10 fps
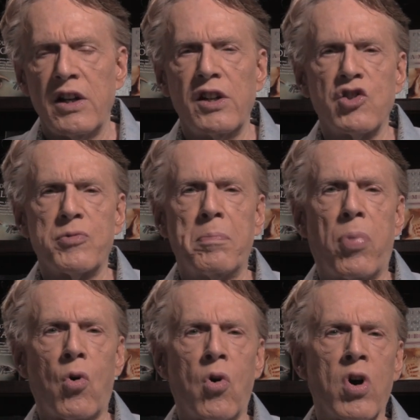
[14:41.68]
is
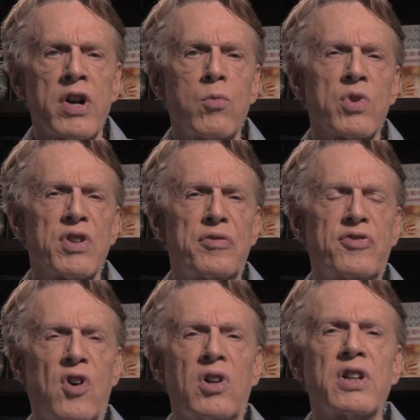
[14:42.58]
born with a
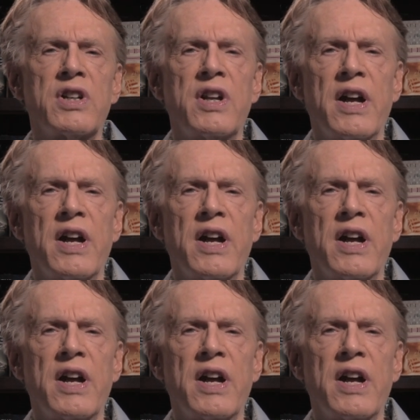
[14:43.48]
fallen